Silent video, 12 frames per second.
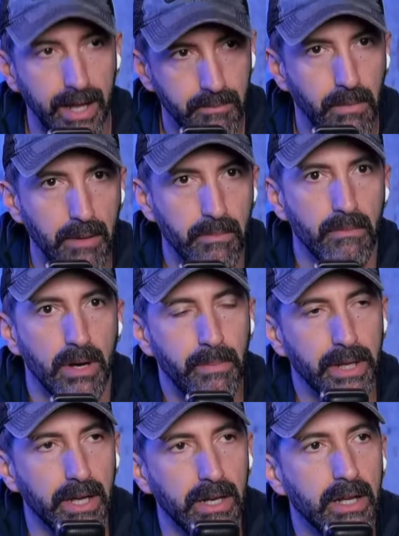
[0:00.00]
in my
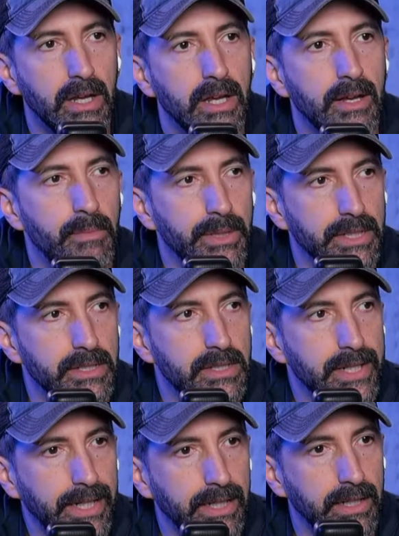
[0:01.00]
opinion. But then,
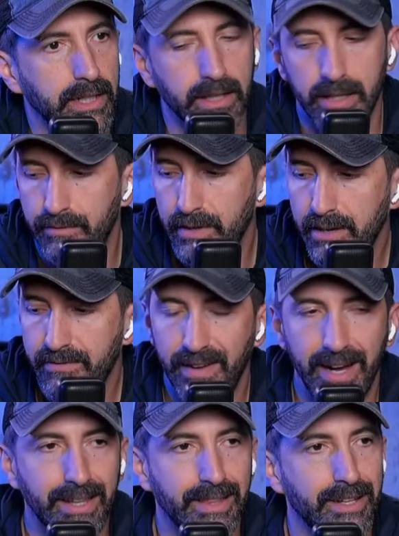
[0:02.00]
secondly, the very
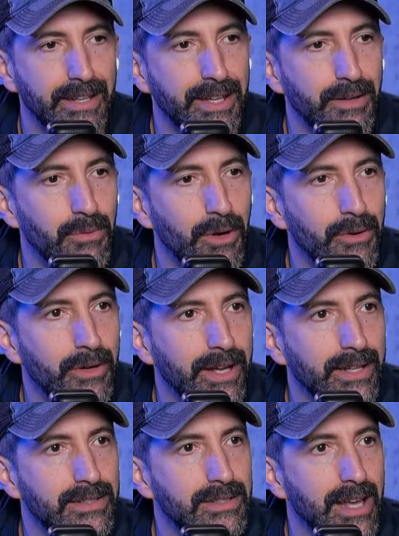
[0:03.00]
fact that he
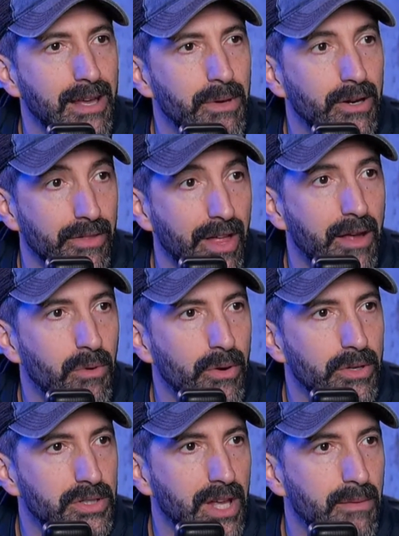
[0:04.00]
wrote a statement or they
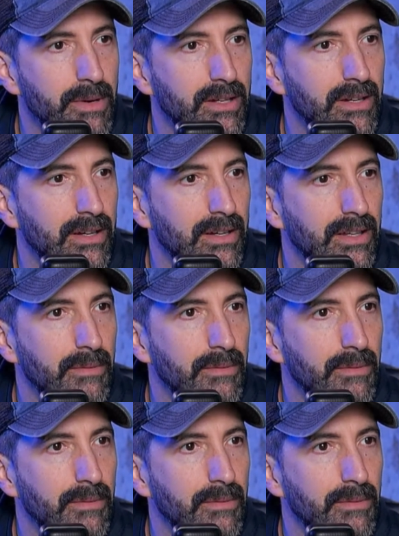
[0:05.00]
wrote a statement.